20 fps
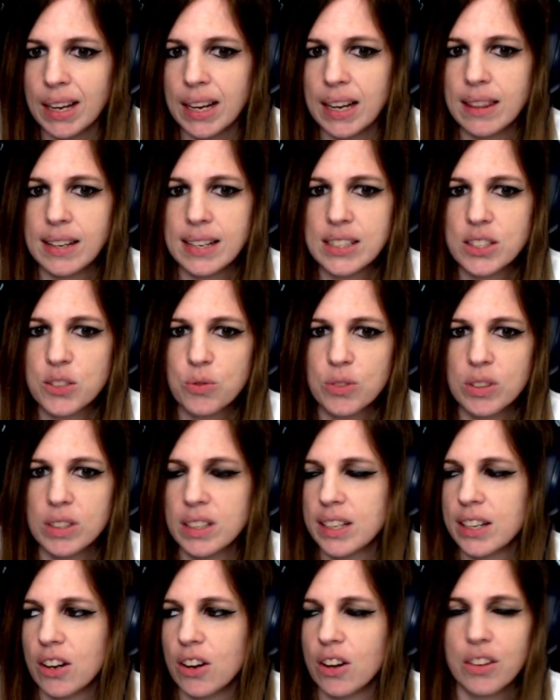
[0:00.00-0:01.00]
And that's
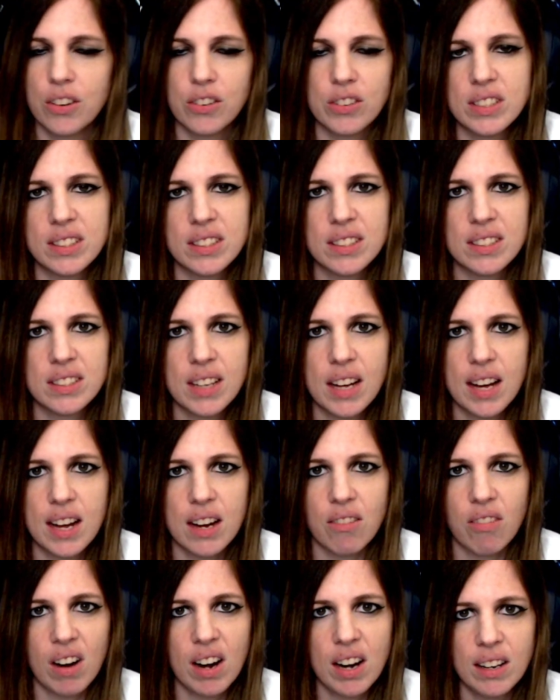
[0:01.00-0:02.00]
really all there is to
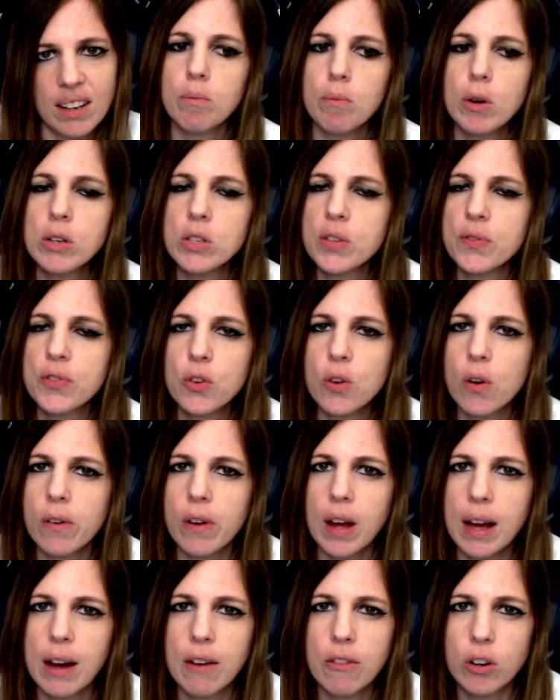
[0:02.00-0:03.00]
say, right? Most of you
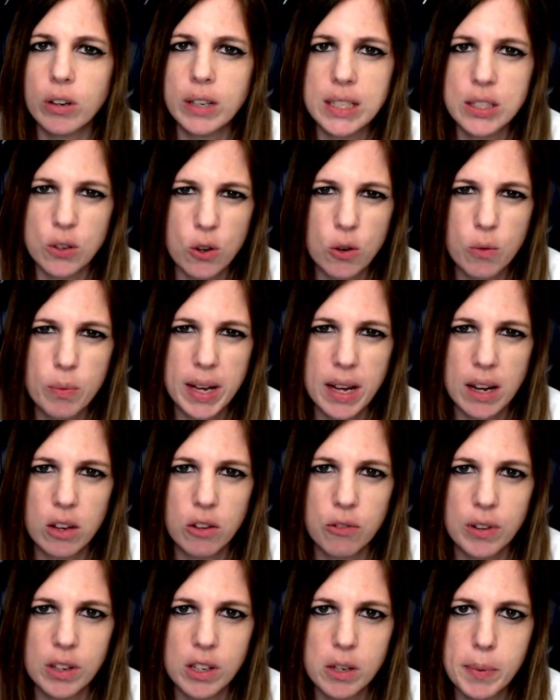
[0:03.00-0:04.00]
are, have already told me how
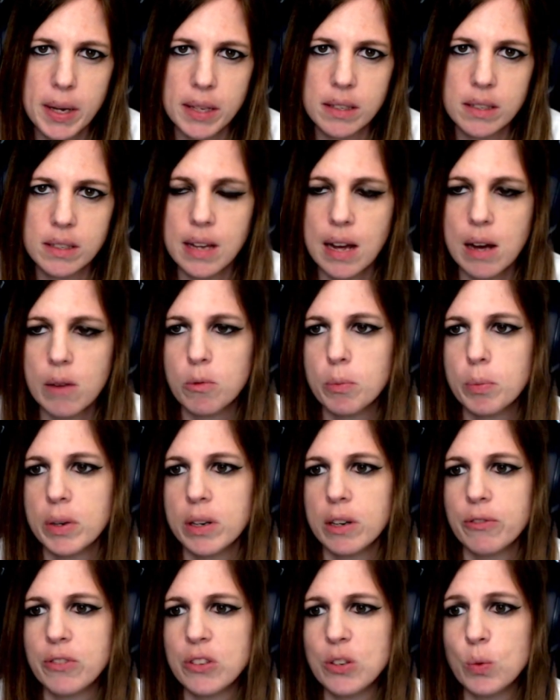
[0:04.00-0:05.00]
you feel about this album,
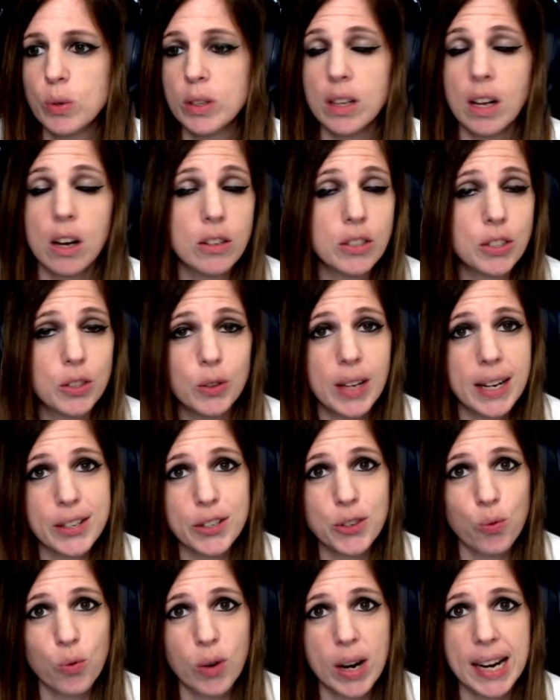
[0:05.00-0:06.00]
but if you would also
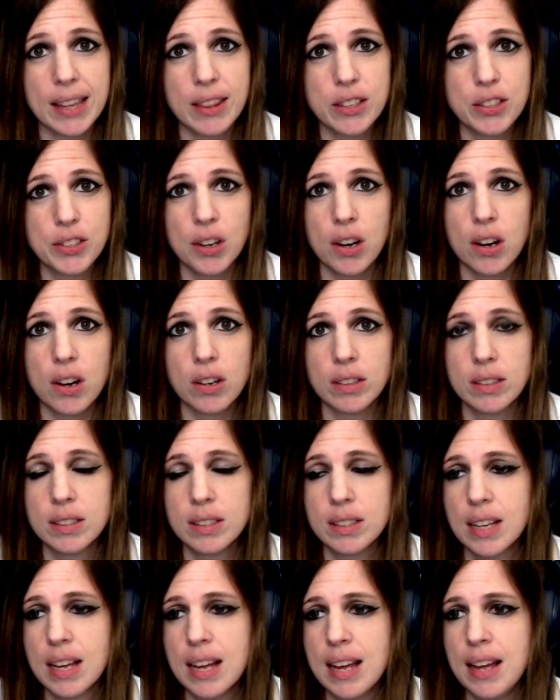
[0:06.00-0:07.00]
like to rank the
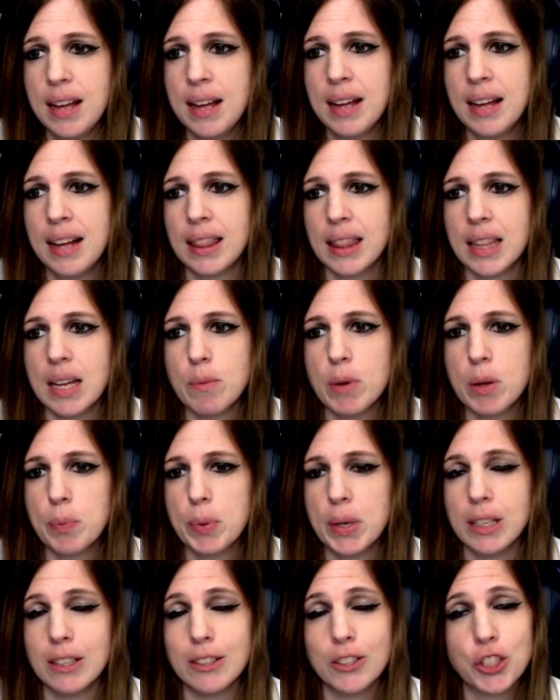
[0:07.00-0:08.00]
songs, that might
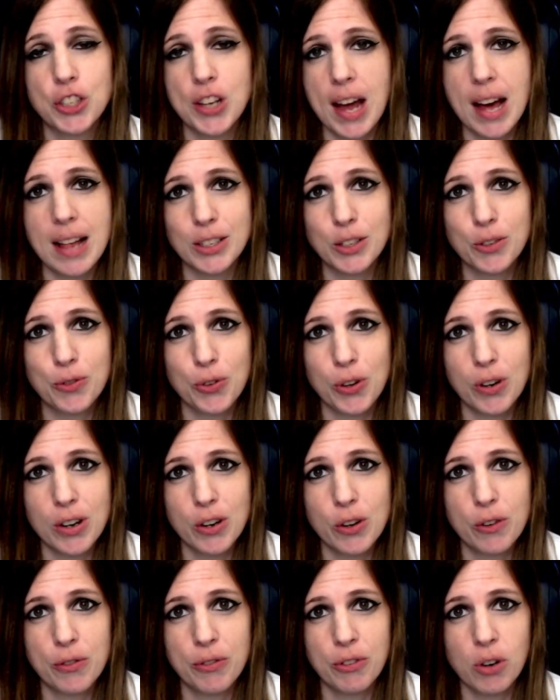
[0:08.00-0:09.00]
be a little challenge for
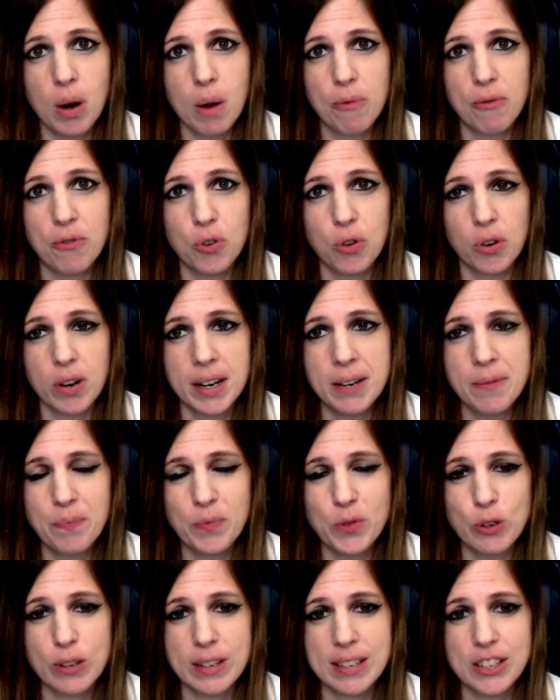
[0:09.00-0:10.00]
you if you're up for it.
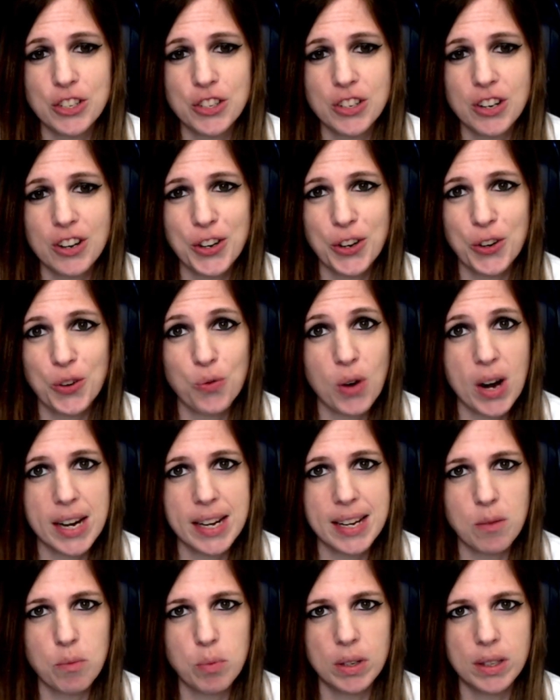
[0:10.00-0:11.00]
You can share your
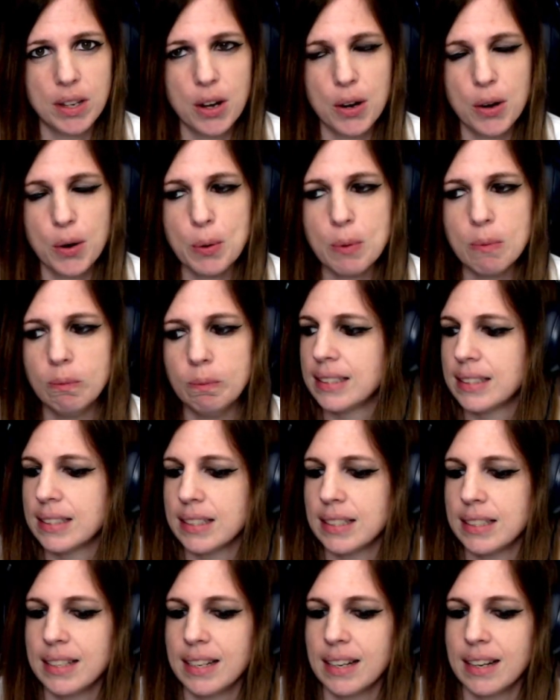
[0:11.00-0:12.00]
ranking below,
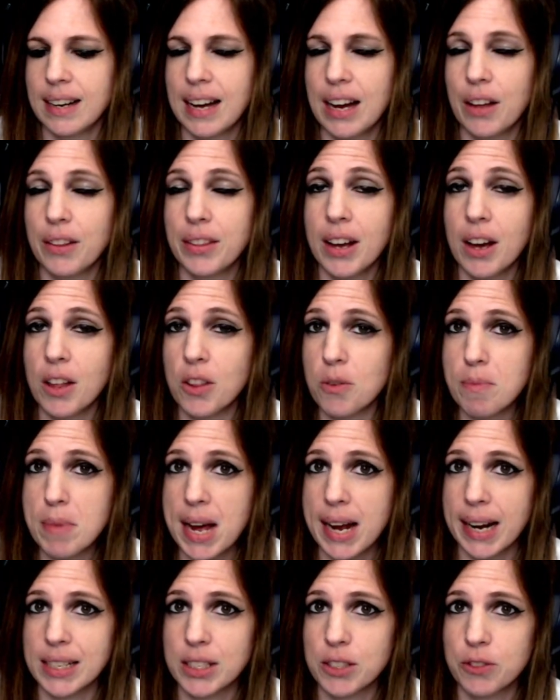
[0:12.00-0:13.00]
see uh, how the other
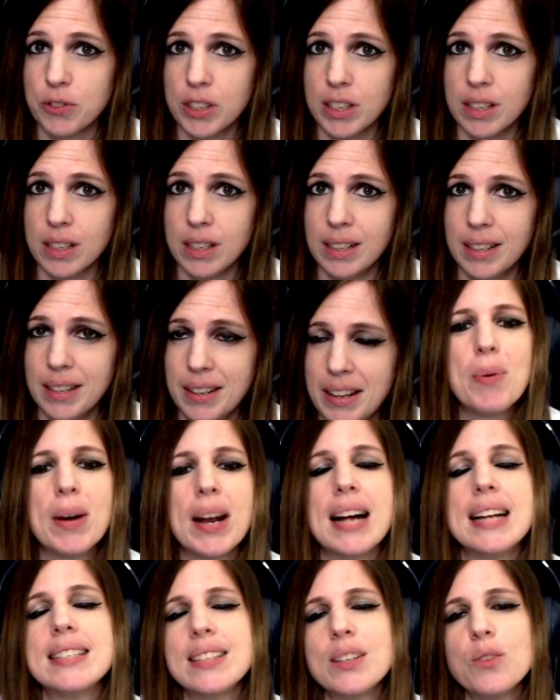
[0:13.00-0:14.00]
maggots feel.
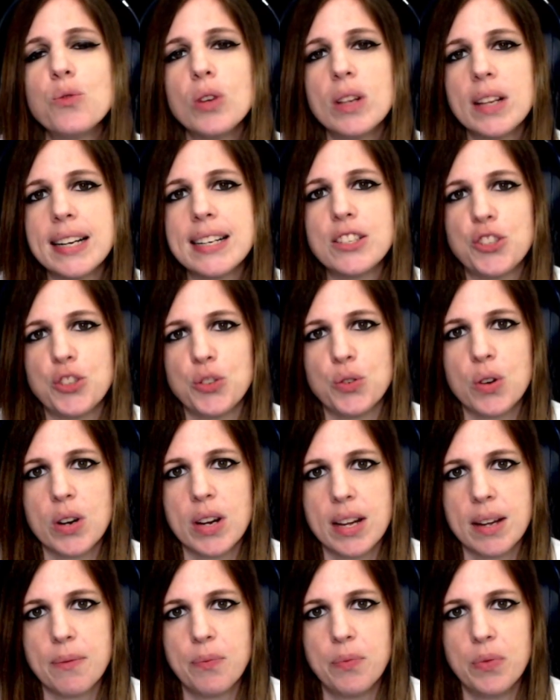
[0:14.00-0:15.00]
But I did really
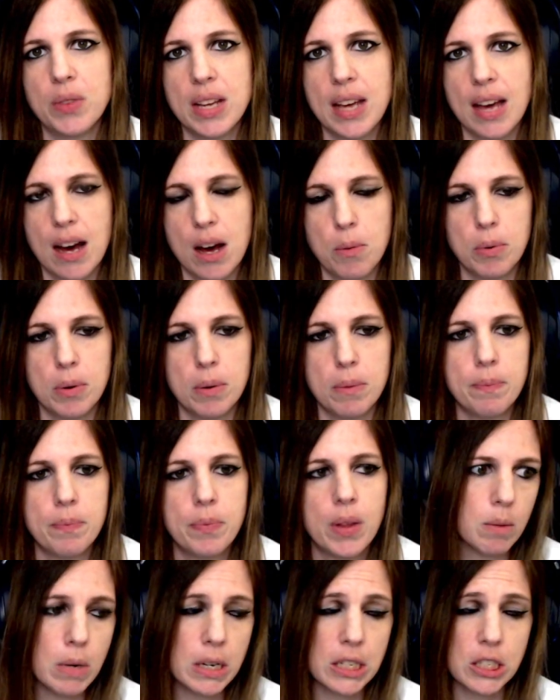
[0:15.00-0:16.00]
enjoy the album,
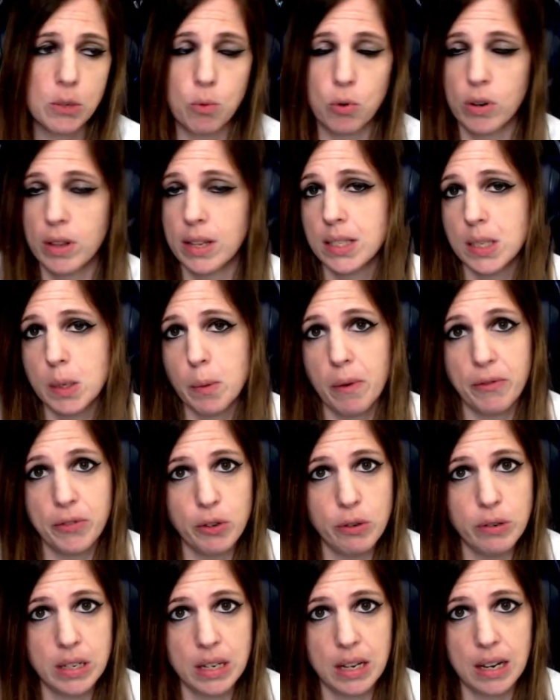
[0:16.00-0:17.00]
much more than some of
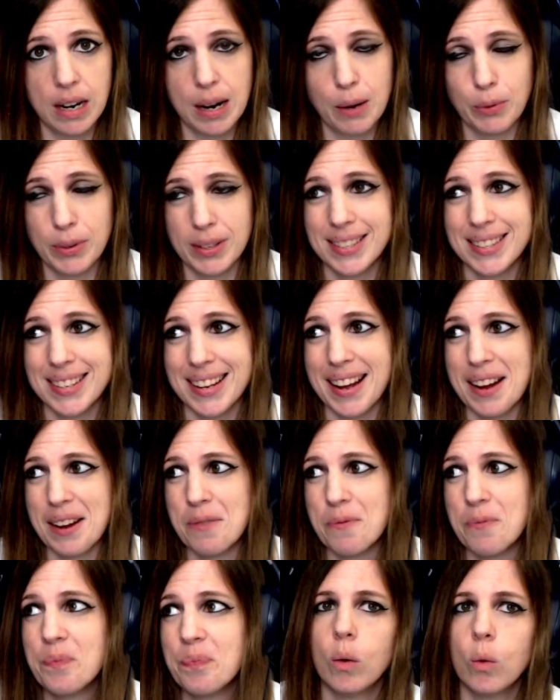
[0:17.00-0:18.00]
you did, I would
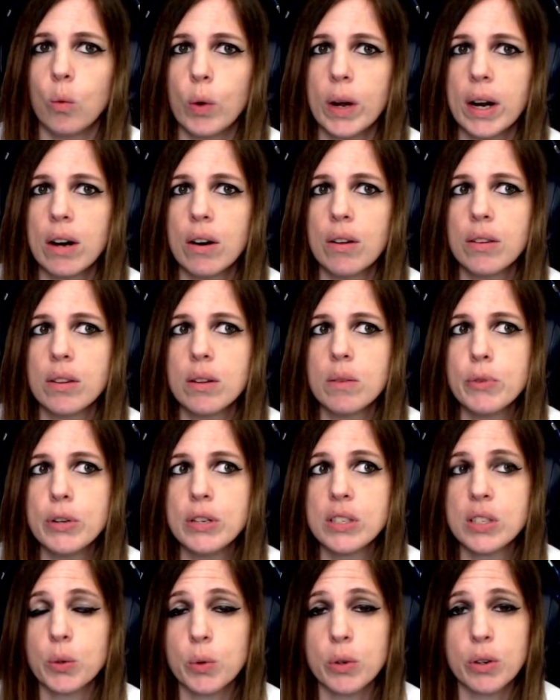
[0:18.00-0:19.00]
say. Where the
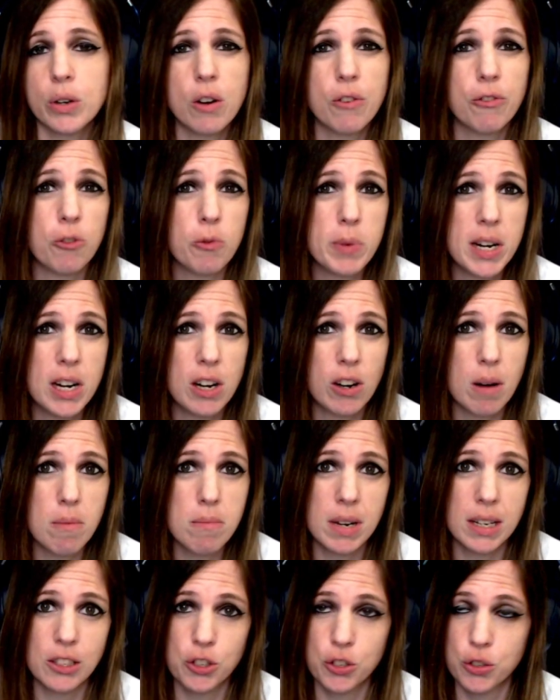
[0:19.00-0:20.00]
music will go from here,
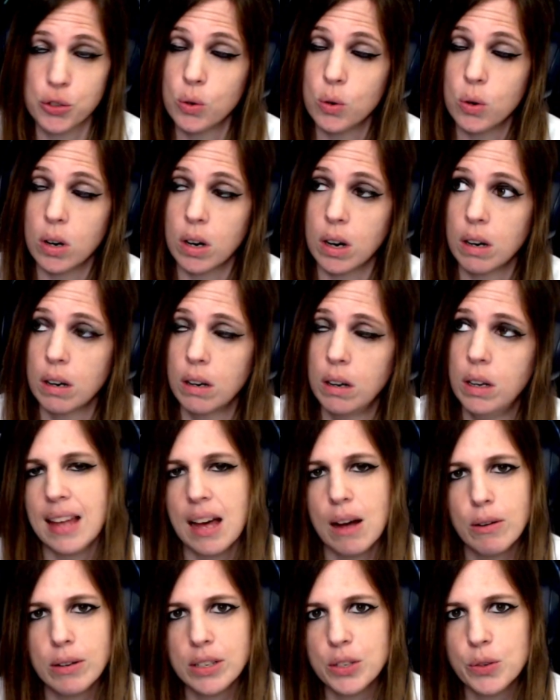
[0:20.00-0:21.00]
I'm not sure.
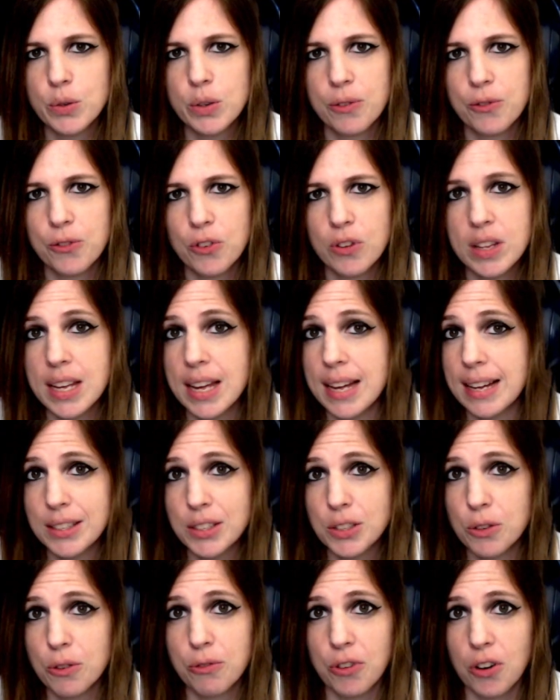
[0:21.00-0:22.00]
That will do it for the
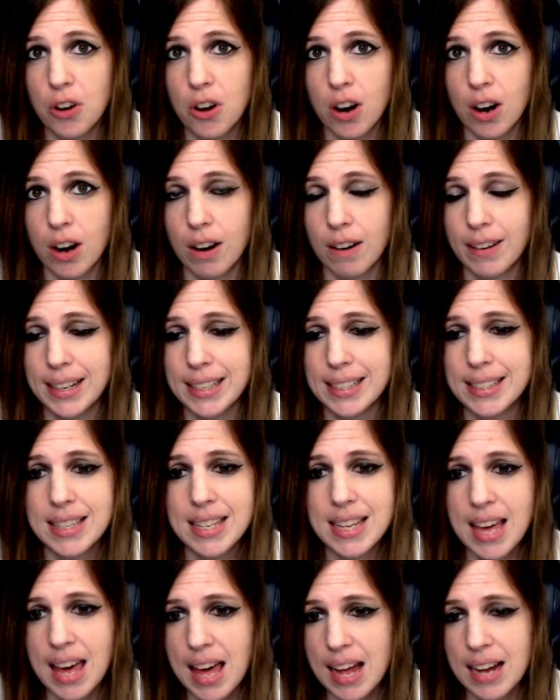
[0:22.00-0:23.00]
end so far. It's
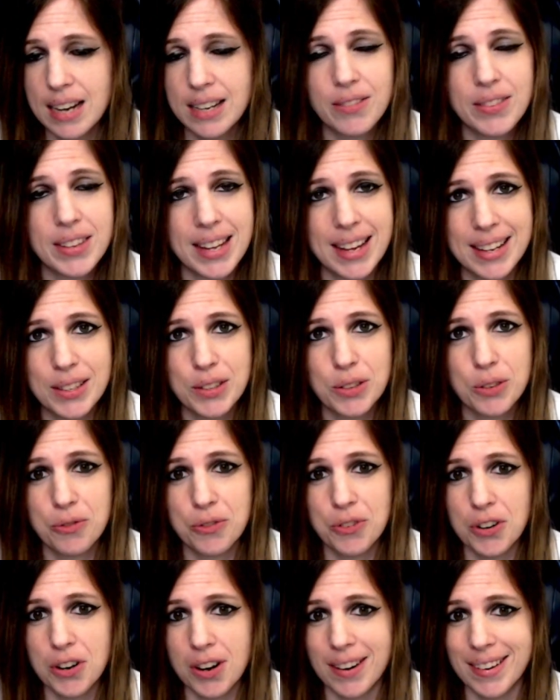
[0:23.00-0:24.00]
the end of the end so
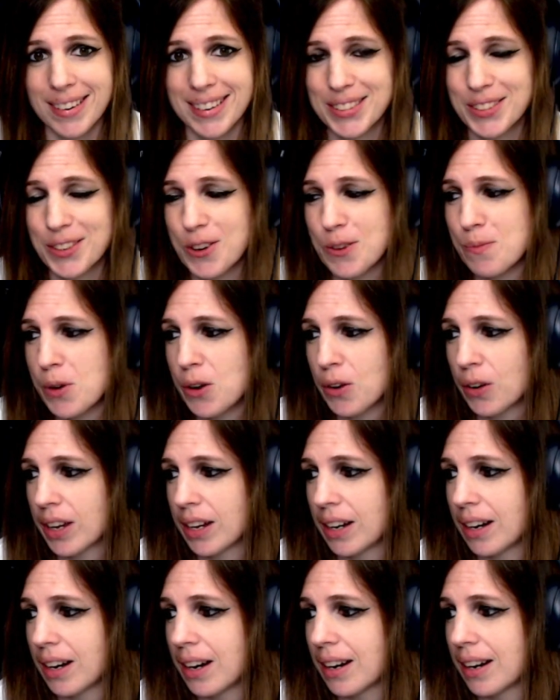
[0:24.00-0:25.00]
far. So Mocha
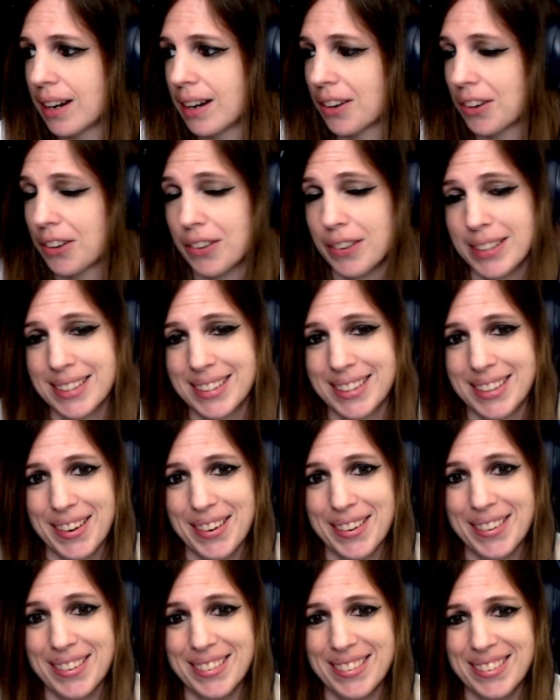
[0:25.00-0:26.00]
and I are going to
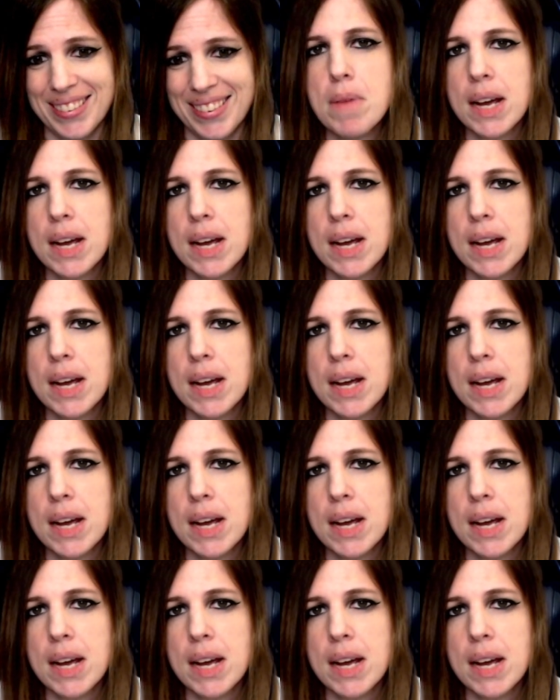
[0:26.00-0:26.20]
go.